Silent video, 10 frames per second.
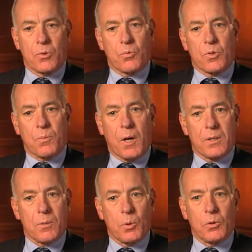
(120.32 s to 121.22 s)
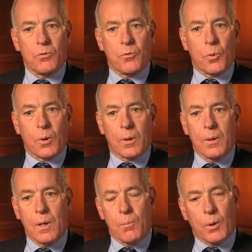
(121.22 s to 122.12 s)
who's responsible for
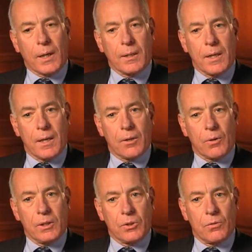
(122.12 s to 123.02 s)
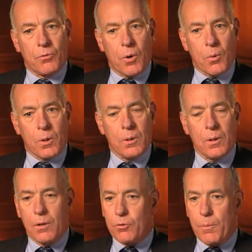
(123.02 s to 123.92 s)
bringing the integration forward,
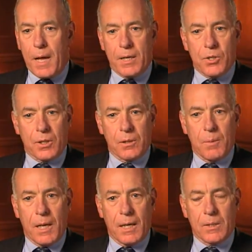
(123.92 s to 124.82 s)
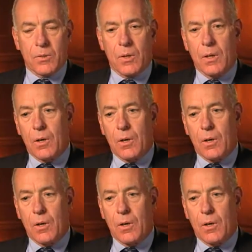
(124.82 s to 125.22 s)
for managing the meetings,